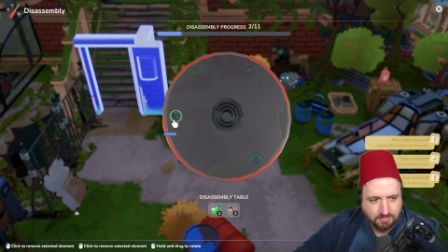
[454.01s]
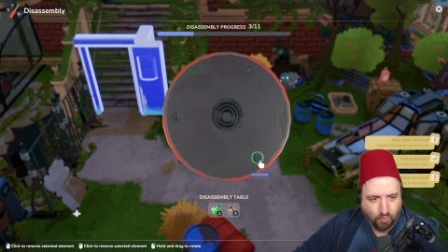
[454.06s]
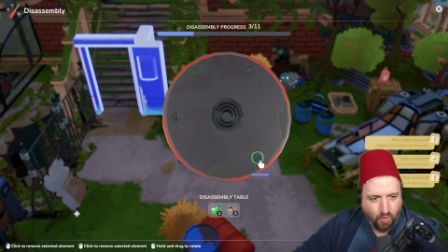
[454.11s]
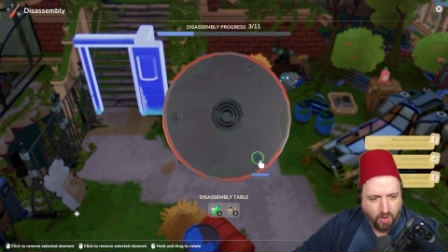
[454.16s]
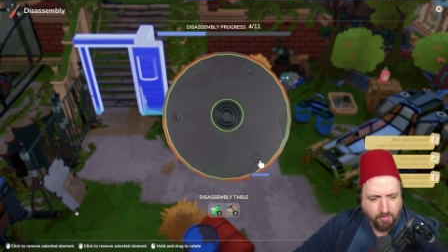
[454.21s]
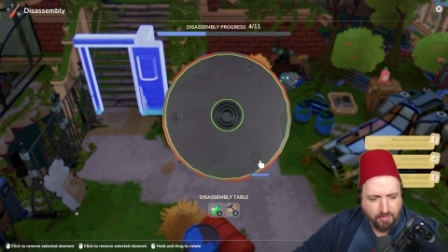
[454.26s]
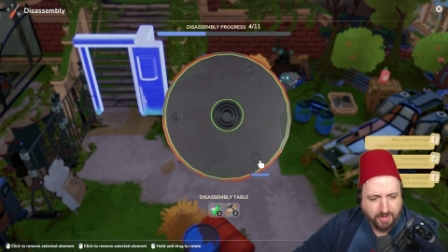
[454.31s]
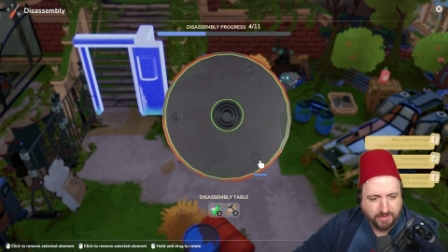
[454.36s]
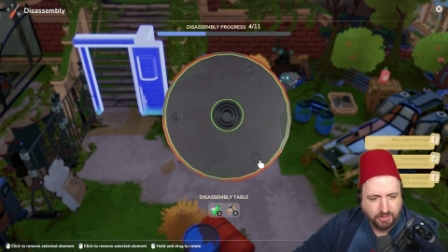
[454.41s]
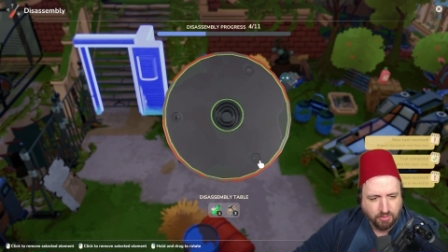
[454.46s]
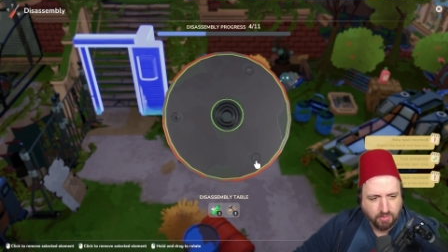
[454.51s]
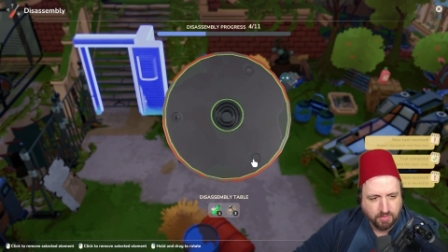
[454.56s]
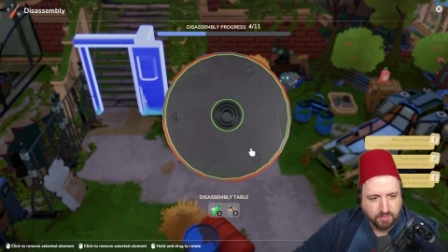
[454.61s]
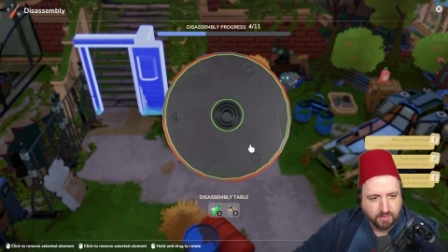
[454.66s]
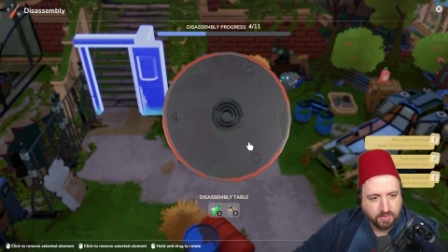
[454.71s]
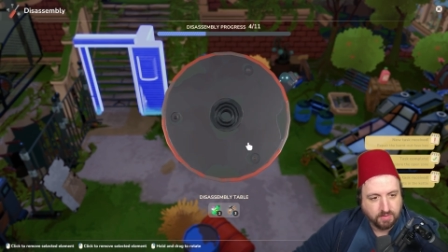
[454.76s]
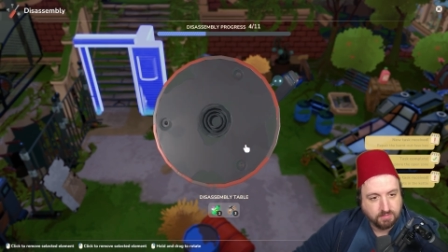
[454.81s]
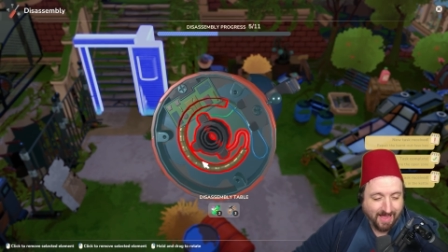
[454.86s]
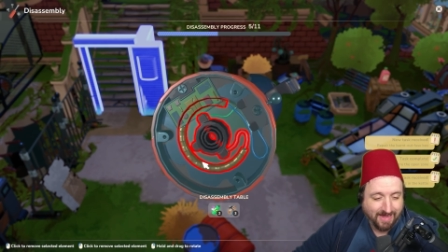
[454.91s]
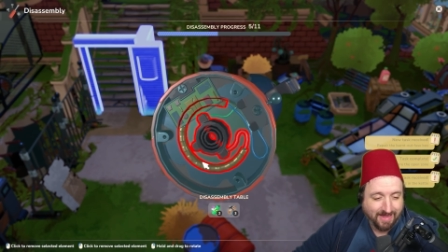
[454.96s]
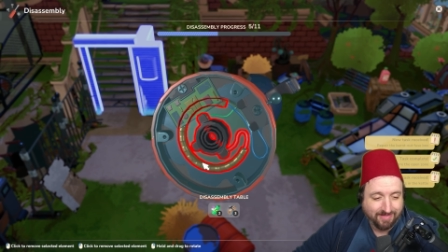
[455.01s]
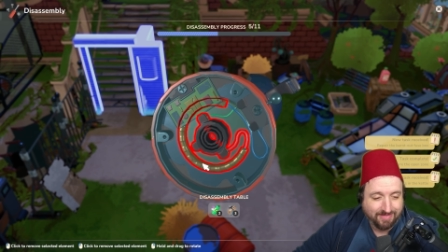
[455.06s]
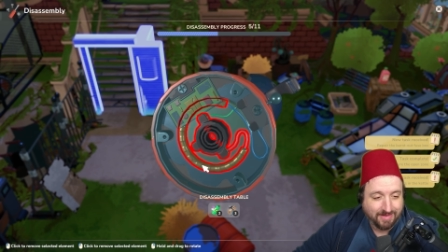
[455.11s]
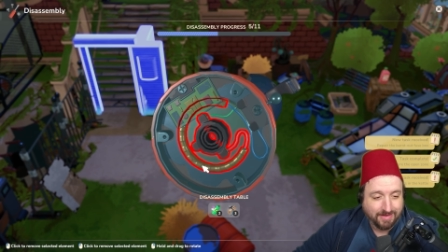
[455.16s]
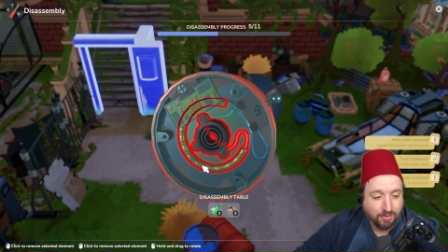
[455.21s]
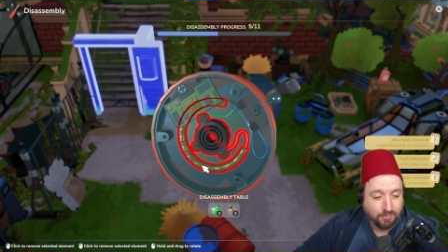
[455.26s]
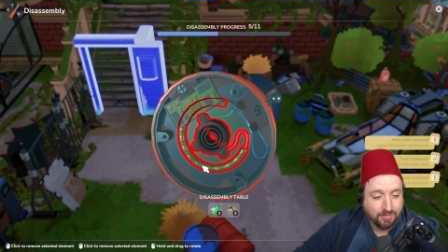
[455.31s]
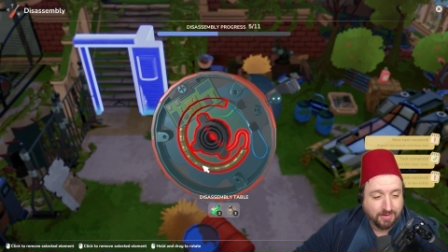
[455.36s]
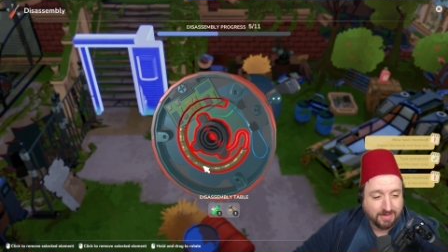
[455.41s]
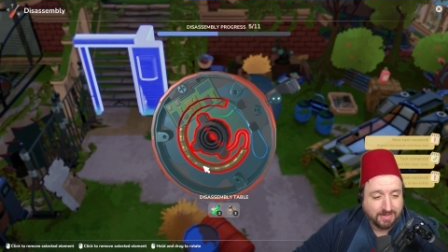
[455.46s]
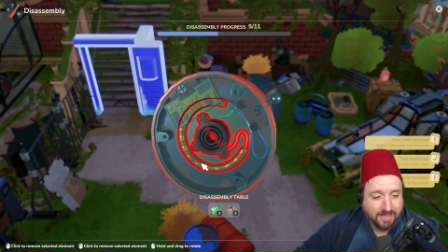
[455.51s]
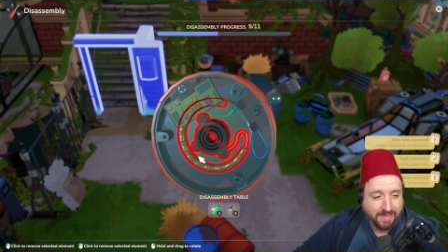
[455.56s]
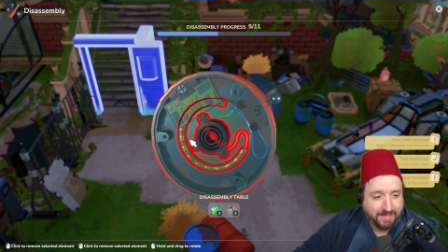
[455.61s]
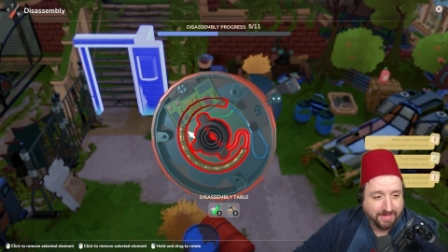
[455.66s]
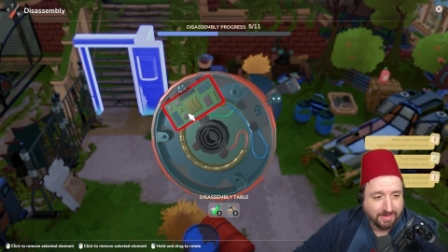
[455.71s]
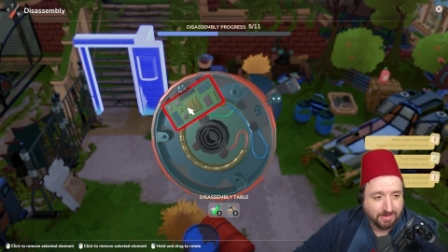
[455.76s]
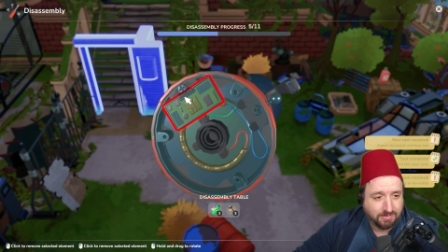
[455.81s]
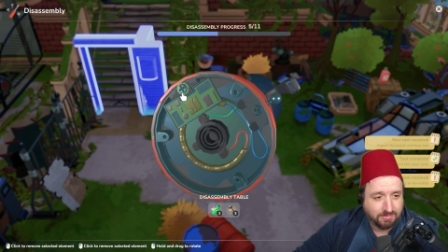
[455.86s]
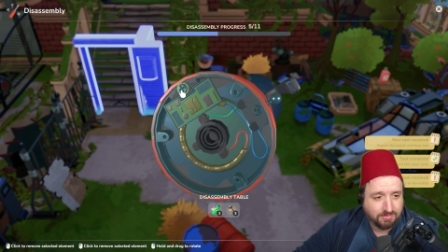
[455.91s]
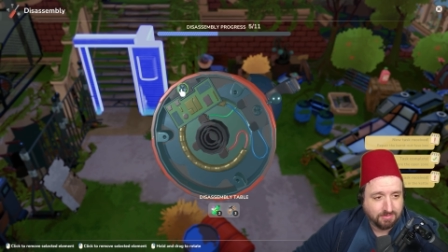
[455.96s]
Why am I doing this? I guess I don't need a
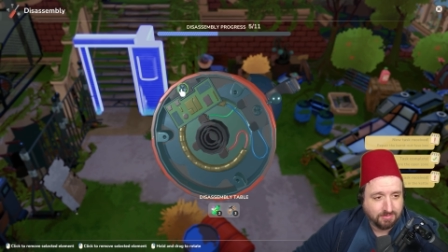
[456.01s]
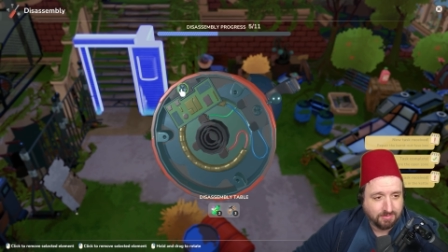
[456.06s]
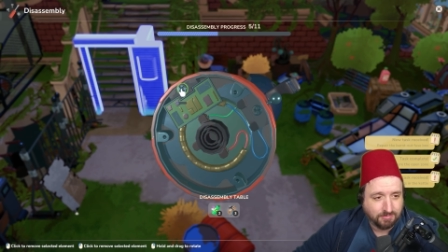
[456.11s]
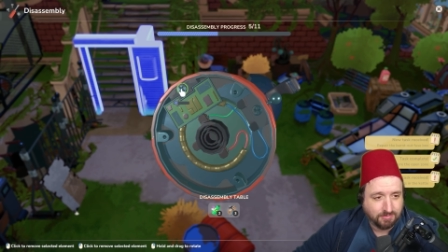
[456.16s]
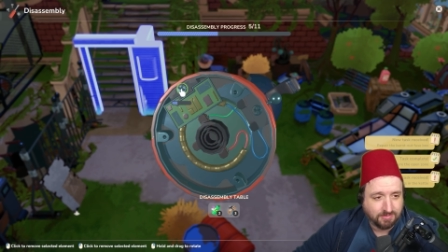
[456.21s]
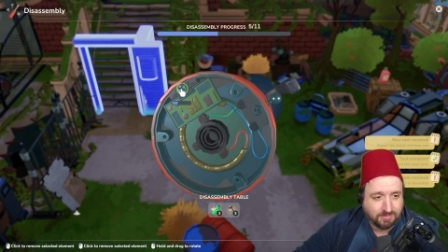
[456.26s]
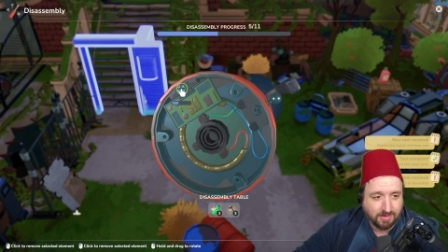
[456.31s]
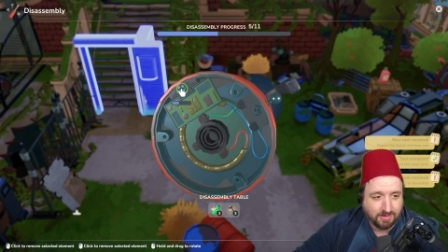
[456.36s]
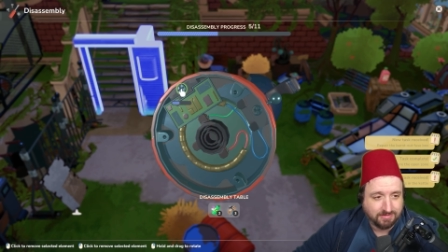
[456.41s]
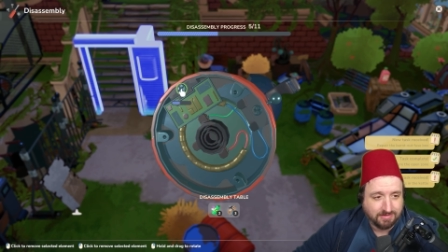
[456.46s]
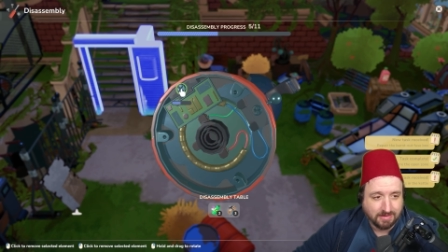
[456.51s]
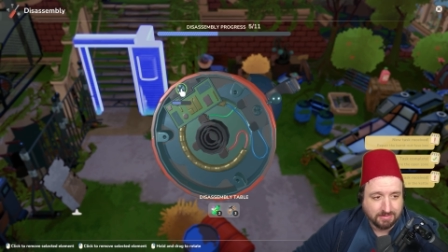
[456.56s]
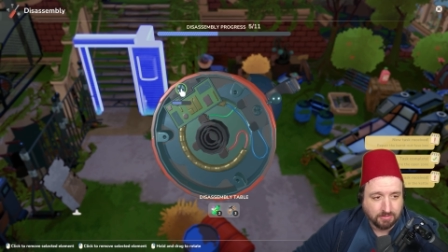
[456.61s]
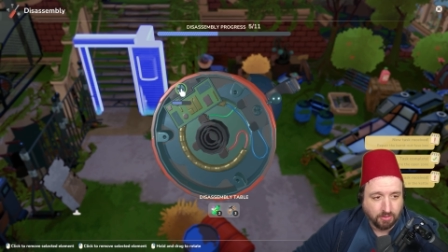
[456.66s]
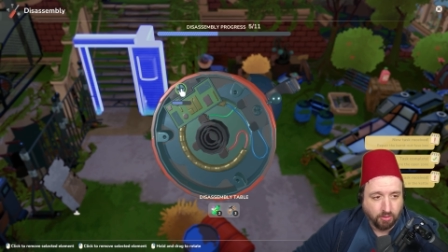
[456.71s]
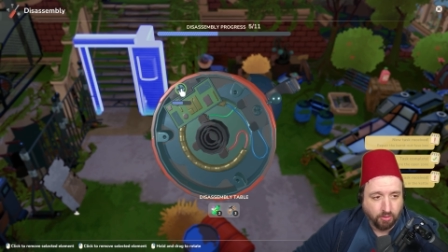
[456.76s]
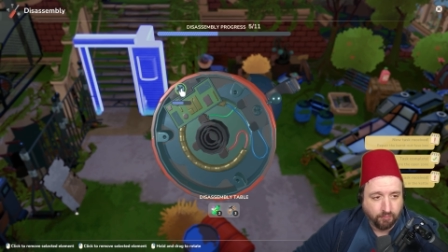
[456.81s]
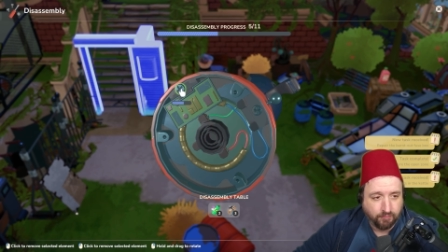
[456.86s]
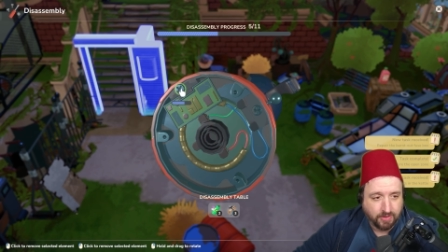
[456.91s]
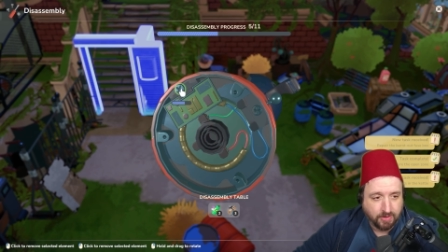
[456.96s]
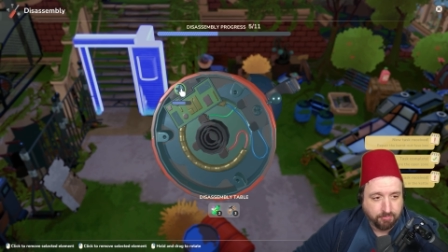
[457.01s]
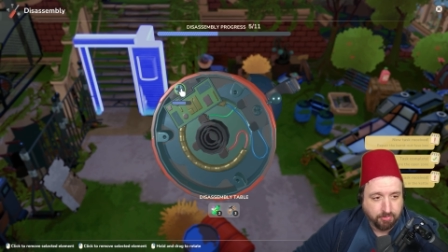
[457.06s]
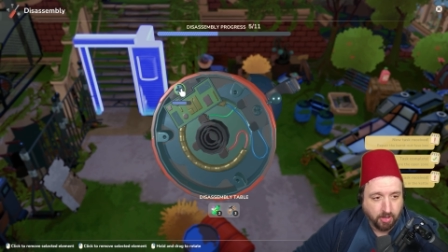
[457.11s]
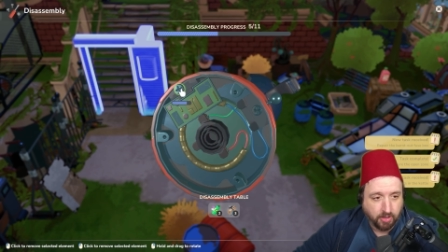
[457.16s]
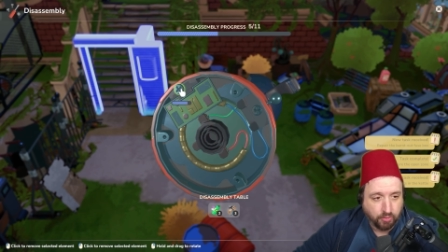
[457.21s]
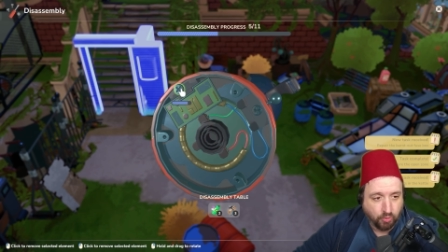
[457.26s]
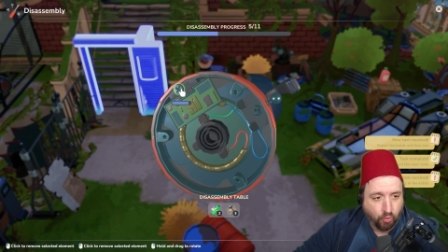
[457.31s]
kettle because I'm just gonna take the whole thing apart.